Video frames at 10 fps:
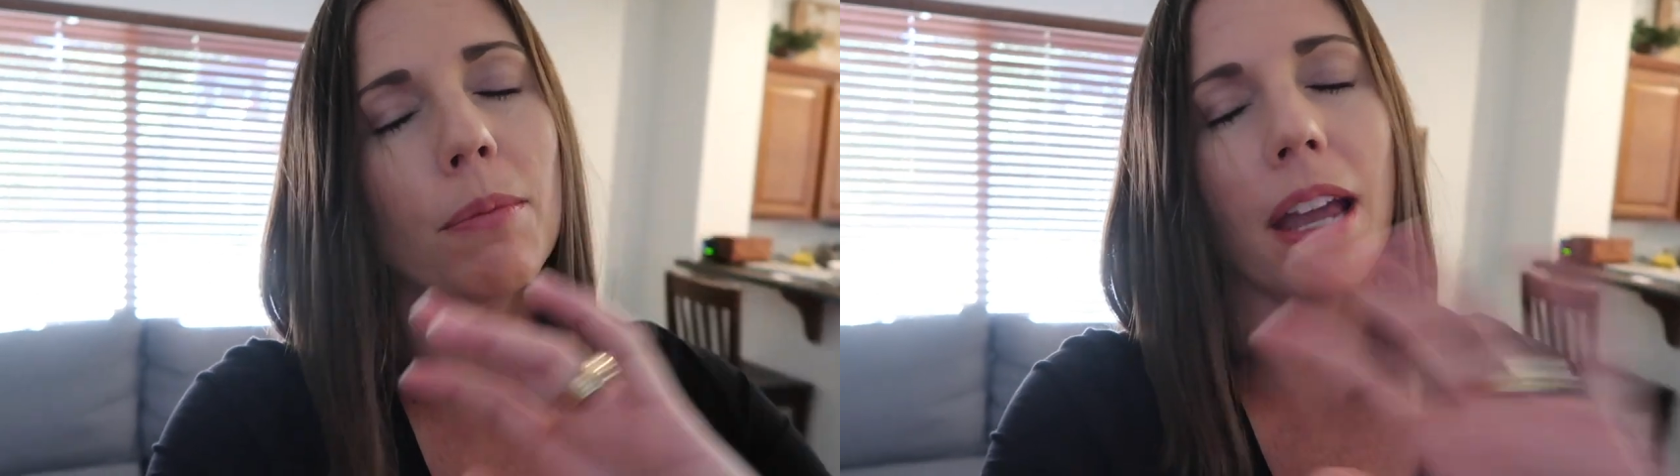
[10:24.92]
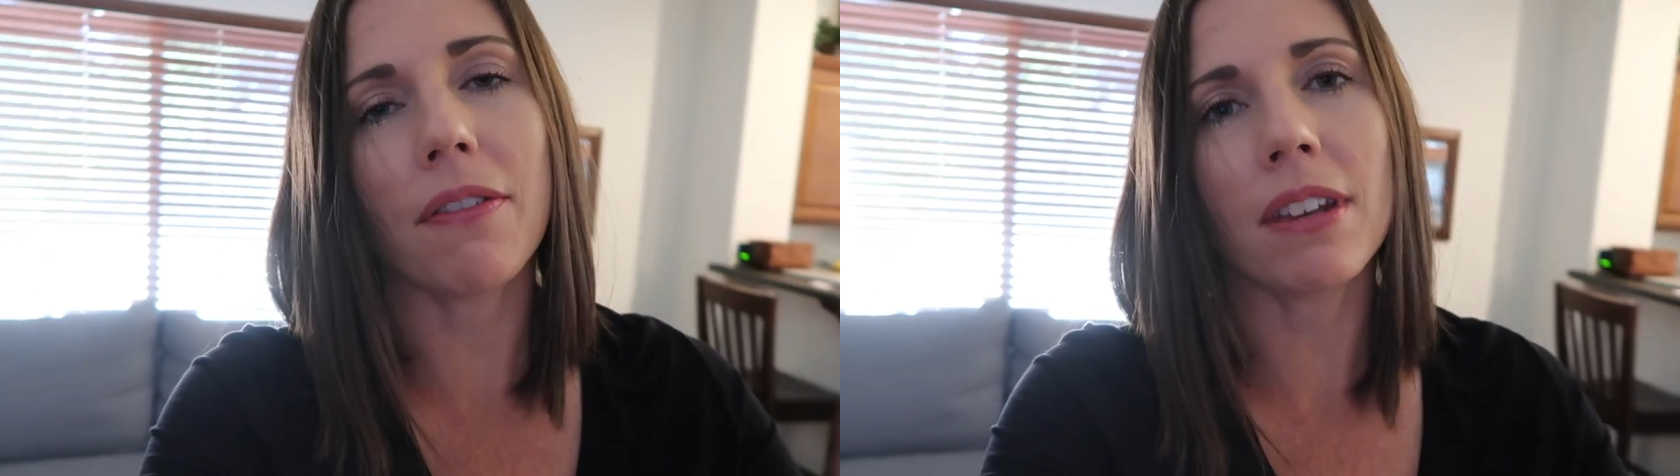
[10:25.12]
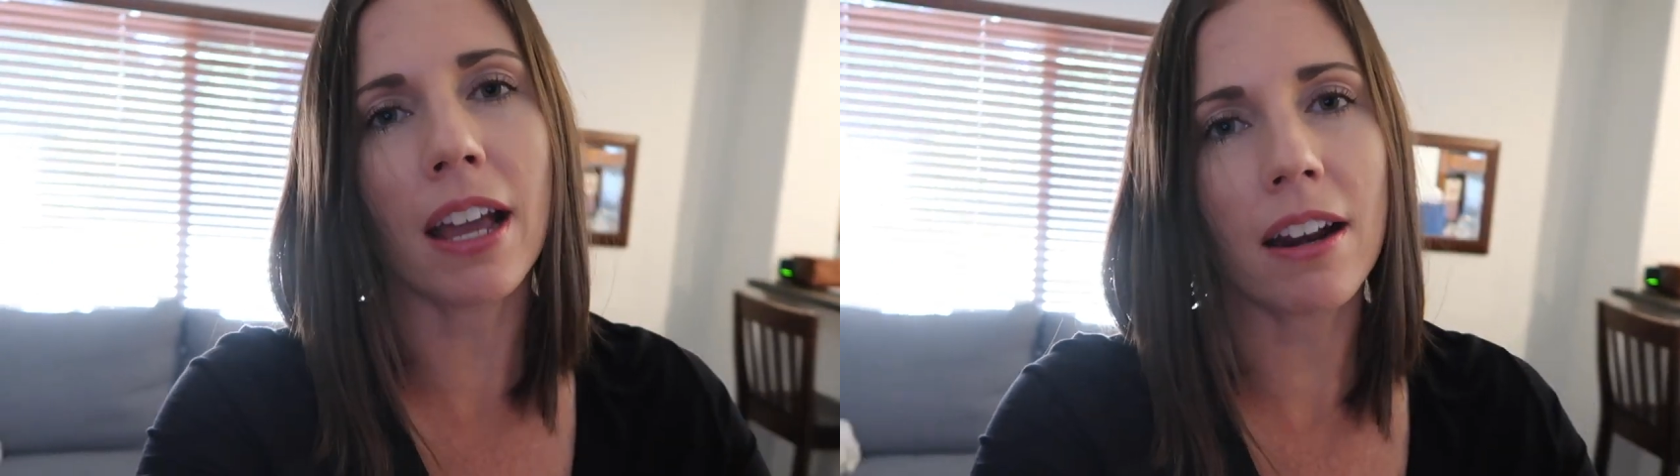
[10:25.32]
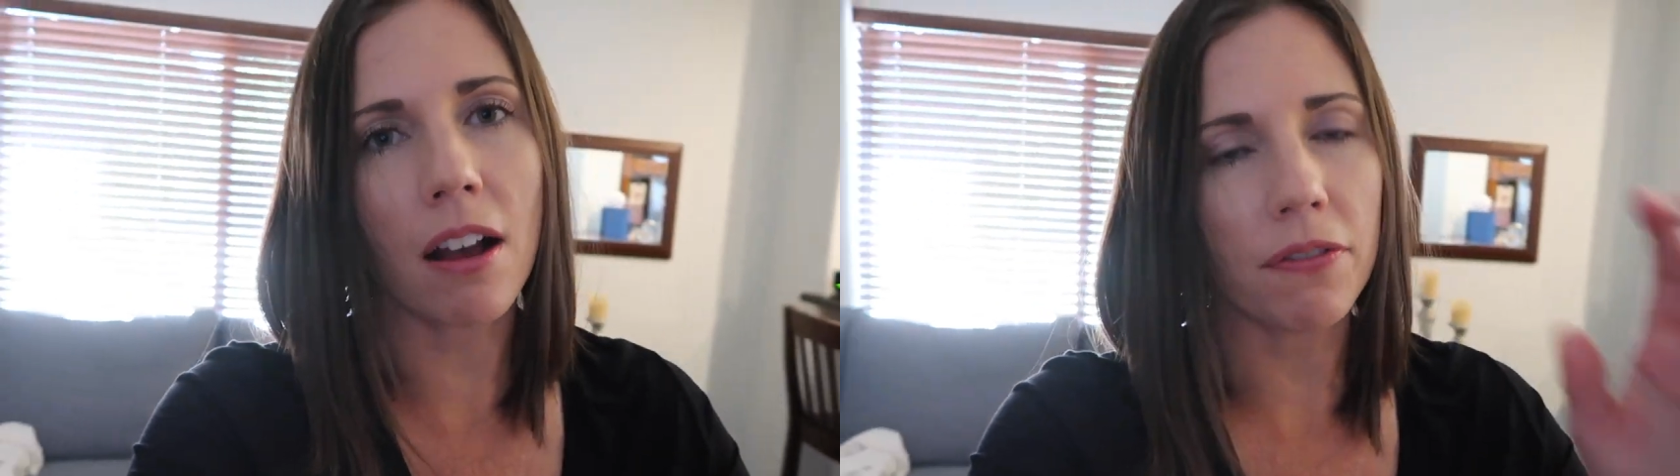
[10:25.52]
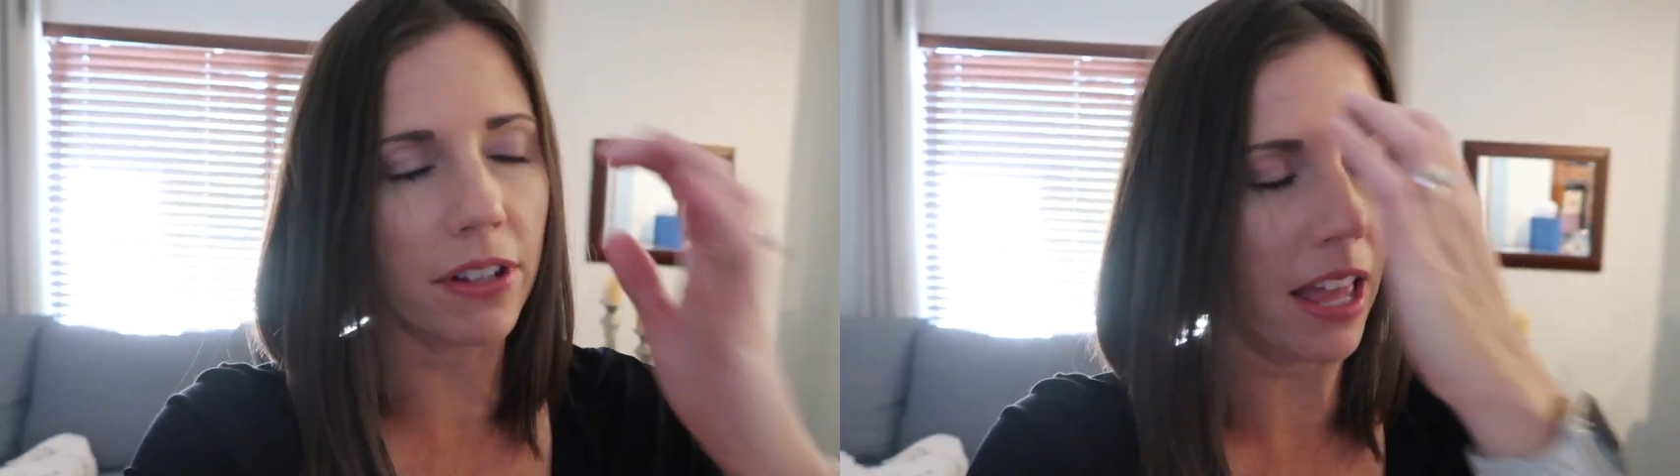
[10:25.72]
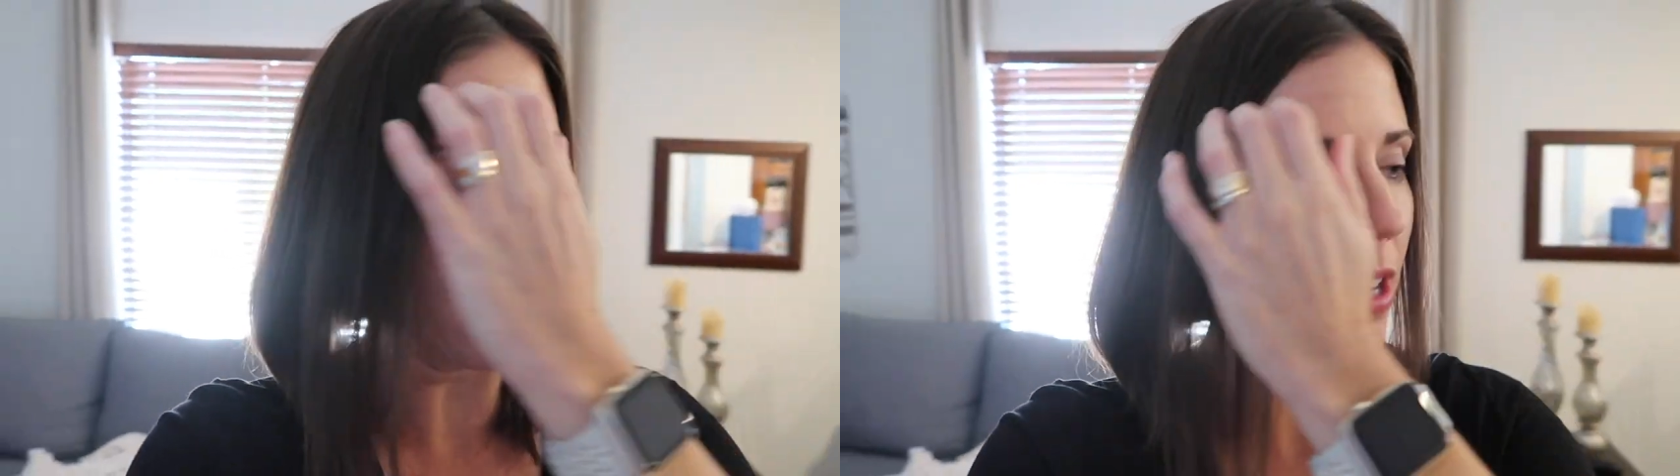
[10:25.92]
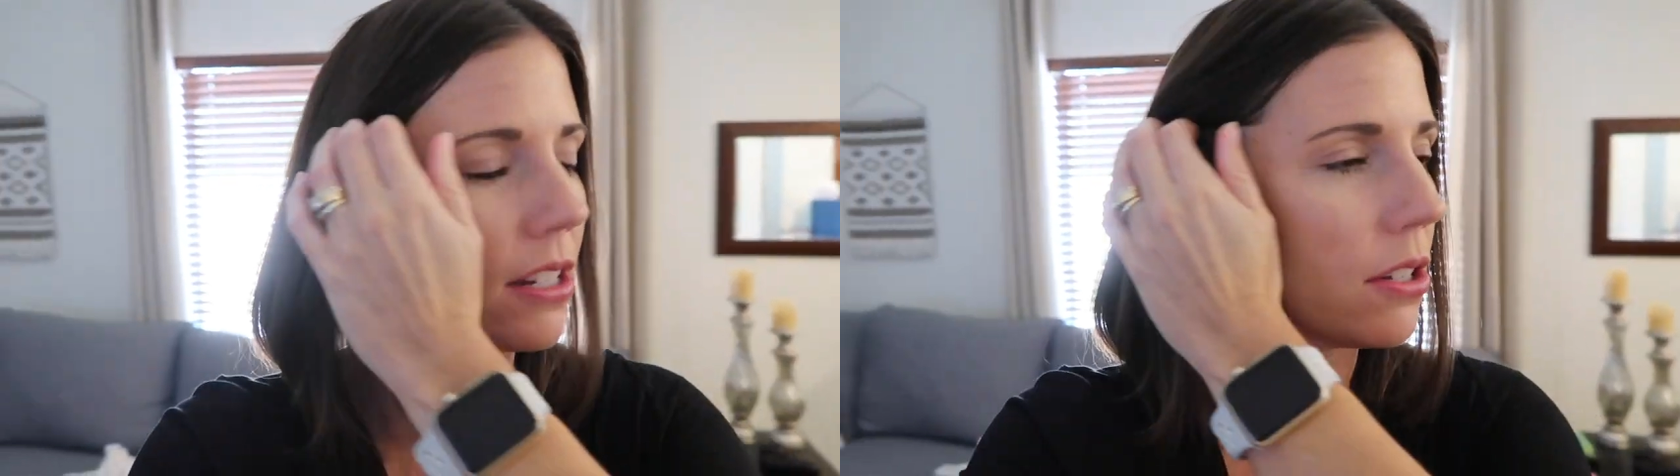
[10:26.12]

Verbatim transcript: we have the night off for that.